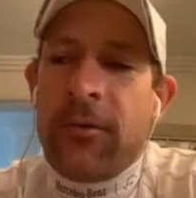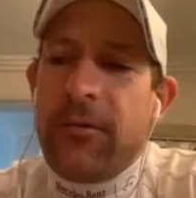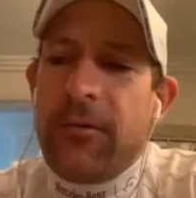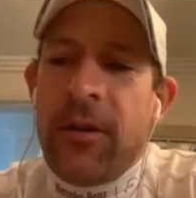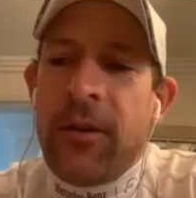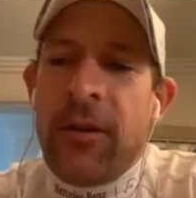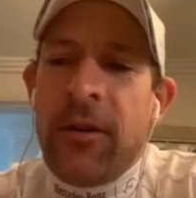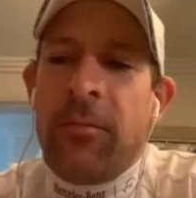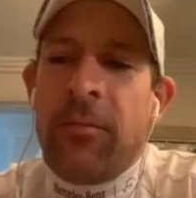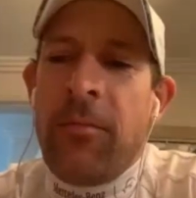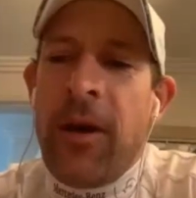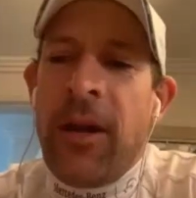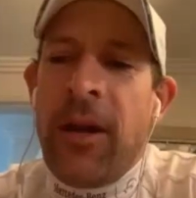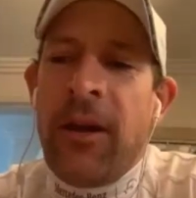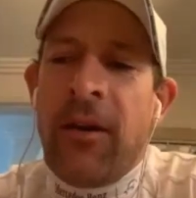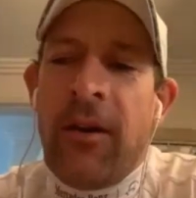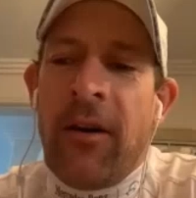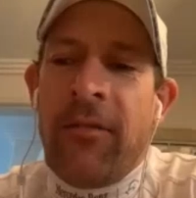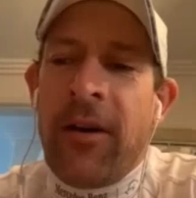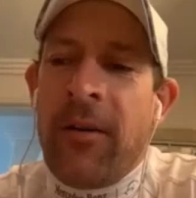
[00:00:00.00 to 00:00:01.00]
there's many.
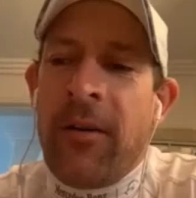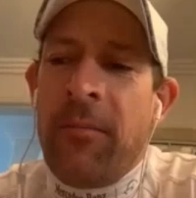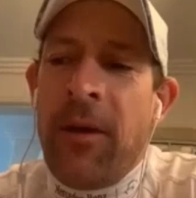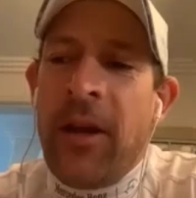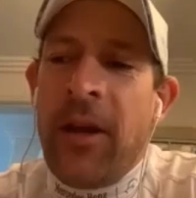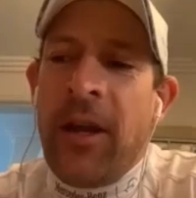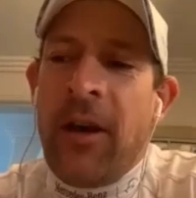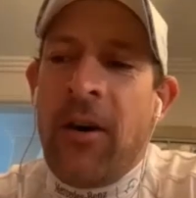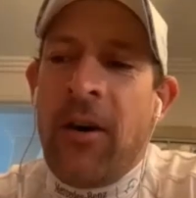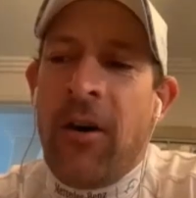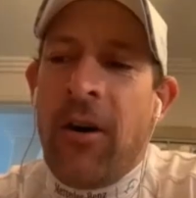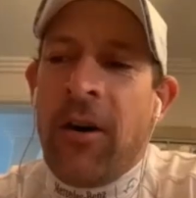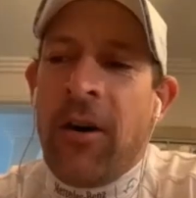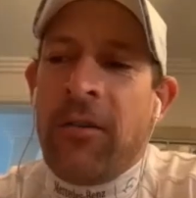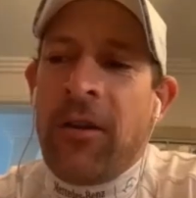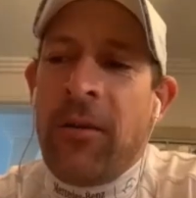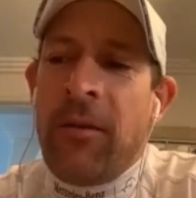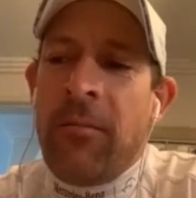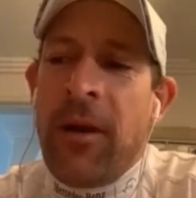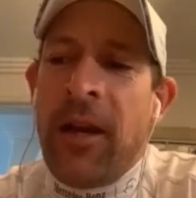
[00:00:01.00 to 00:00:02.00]
I've had many highs
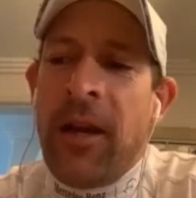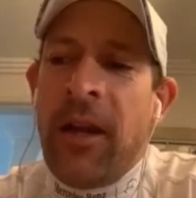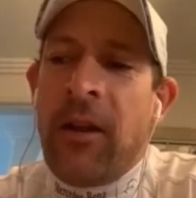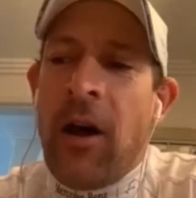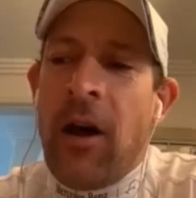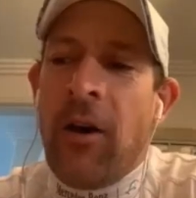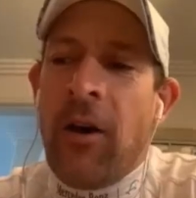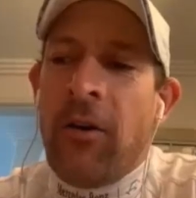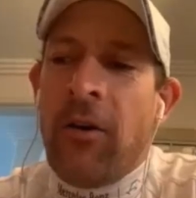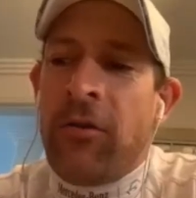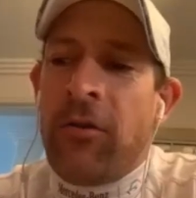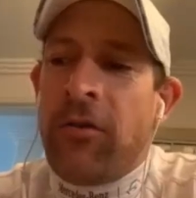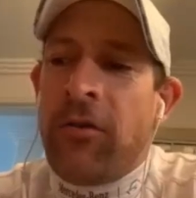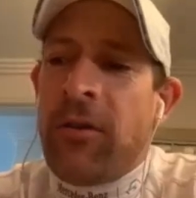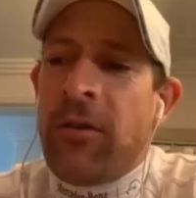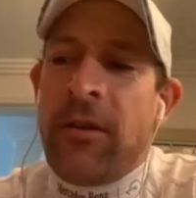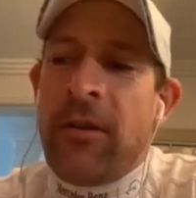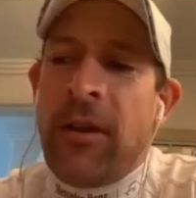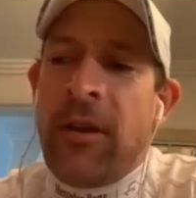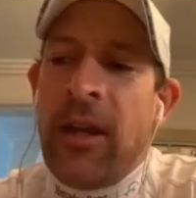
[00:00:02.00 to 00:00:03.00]
and many lows.
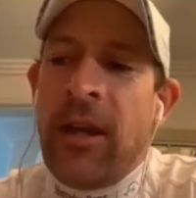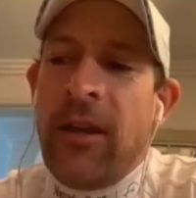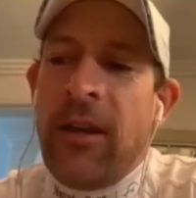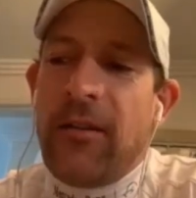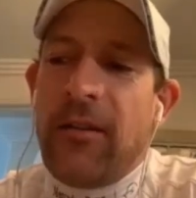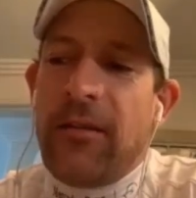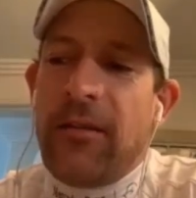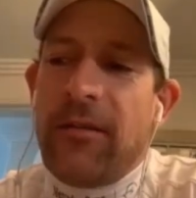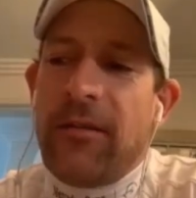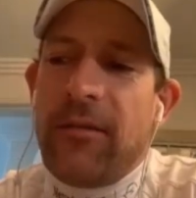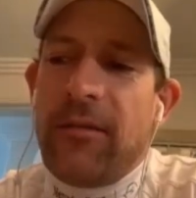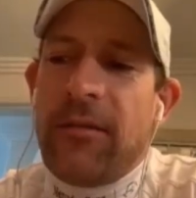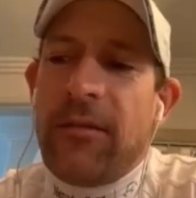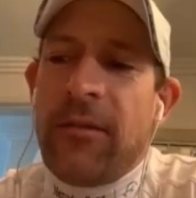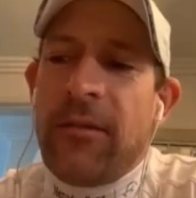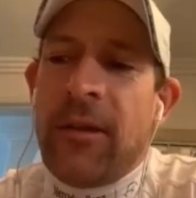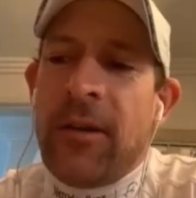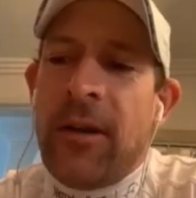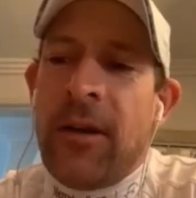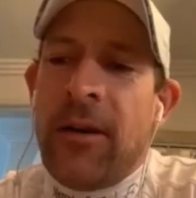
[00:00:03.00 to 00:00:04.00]
I think,
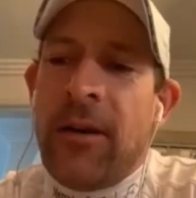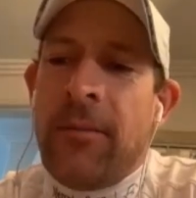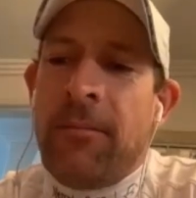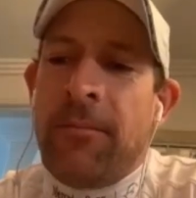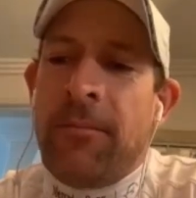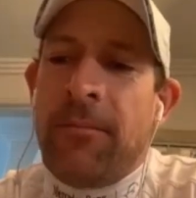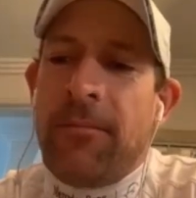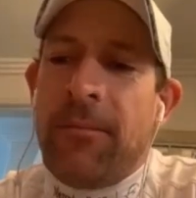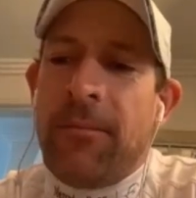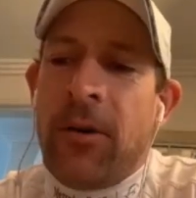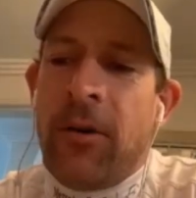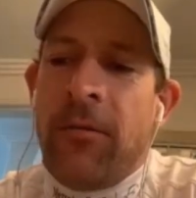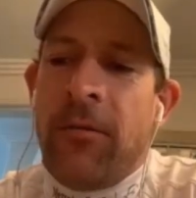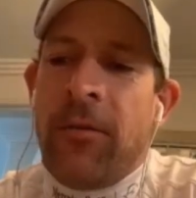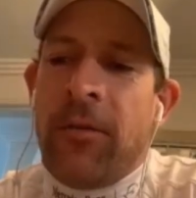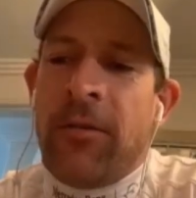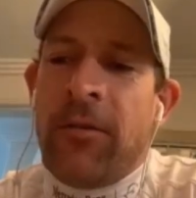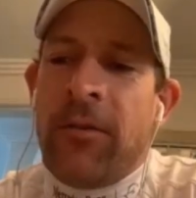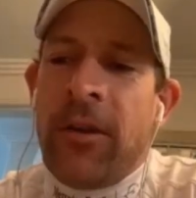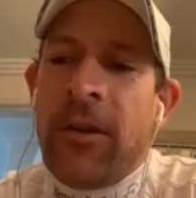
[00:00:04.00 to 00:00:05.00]

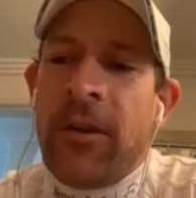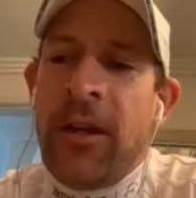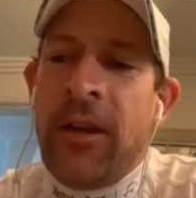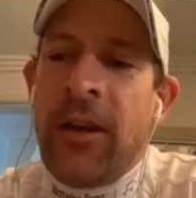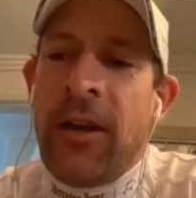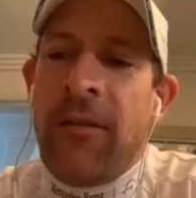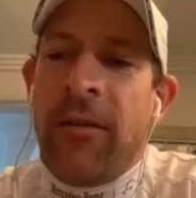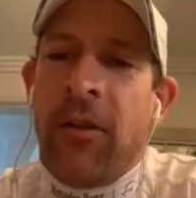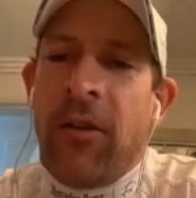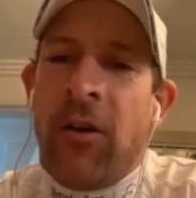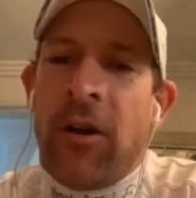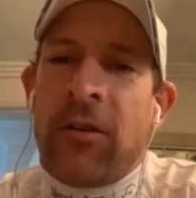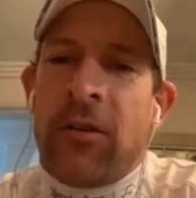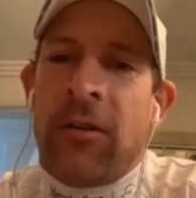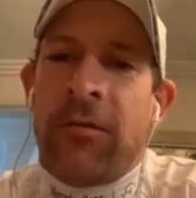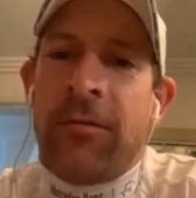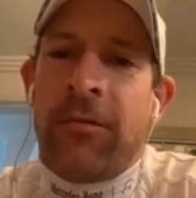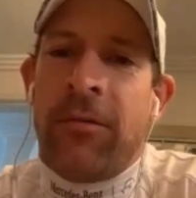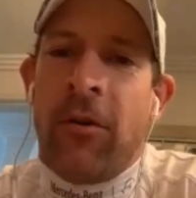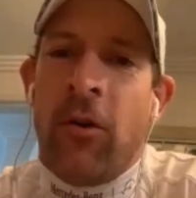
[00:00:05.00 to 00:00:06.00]
obviously, you never like
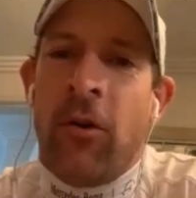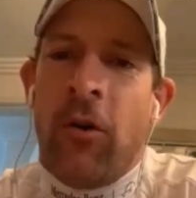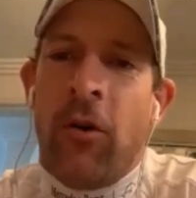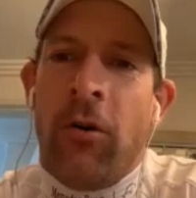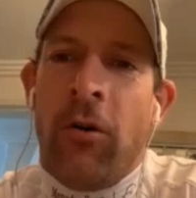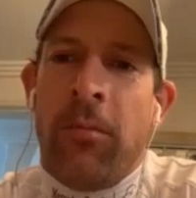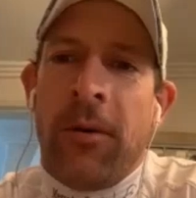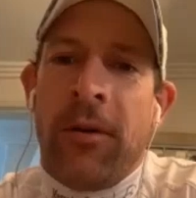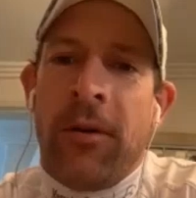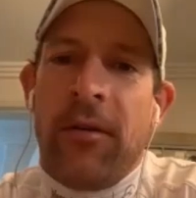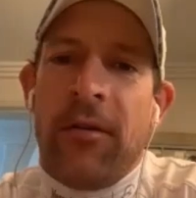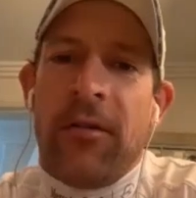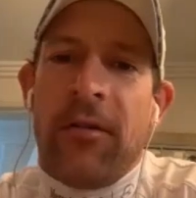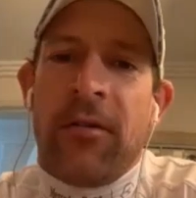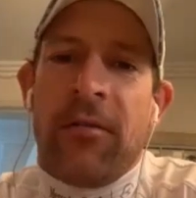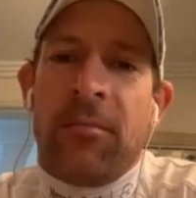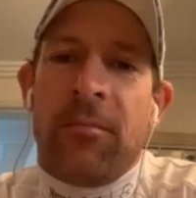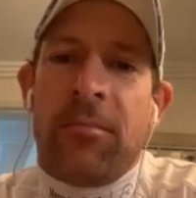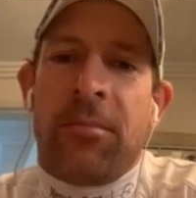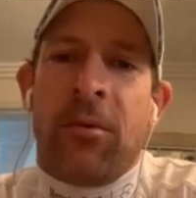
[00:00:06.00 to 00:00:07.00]
to fall, but
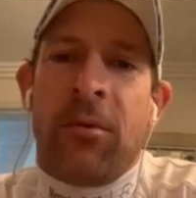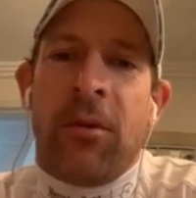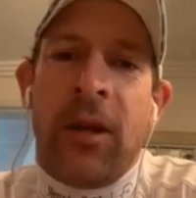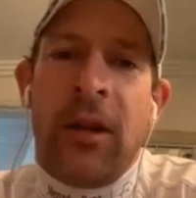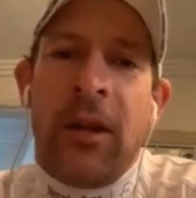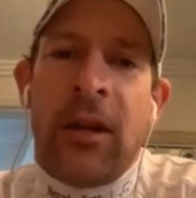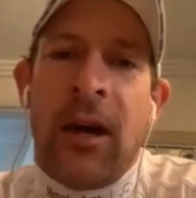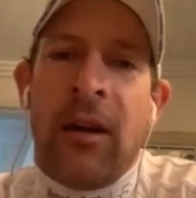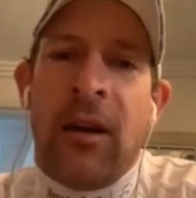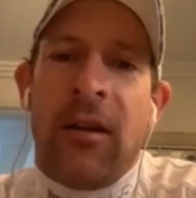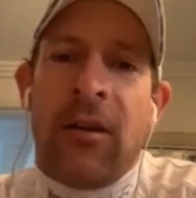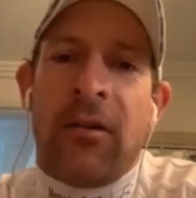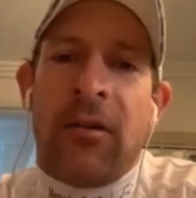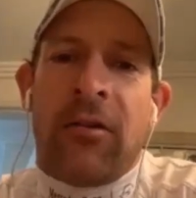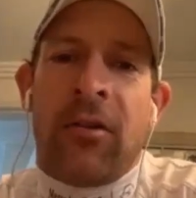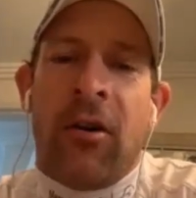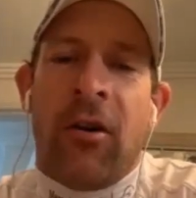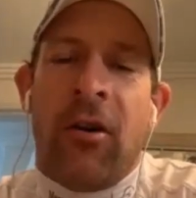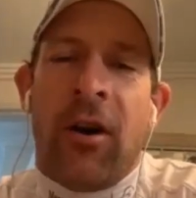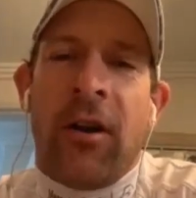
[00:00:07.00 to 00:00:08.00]
putting that
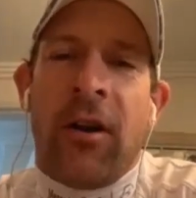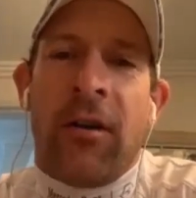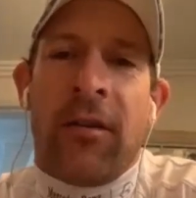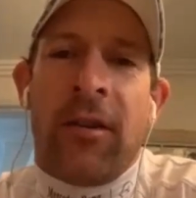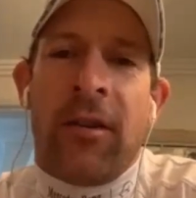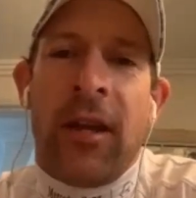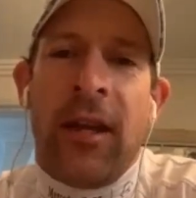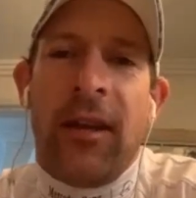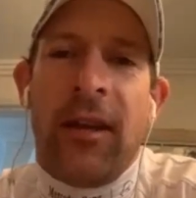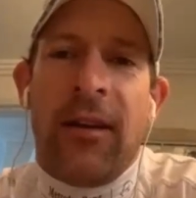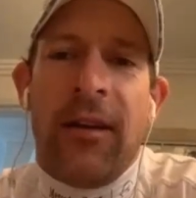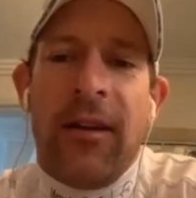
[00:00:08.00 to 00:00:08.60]
aside, I think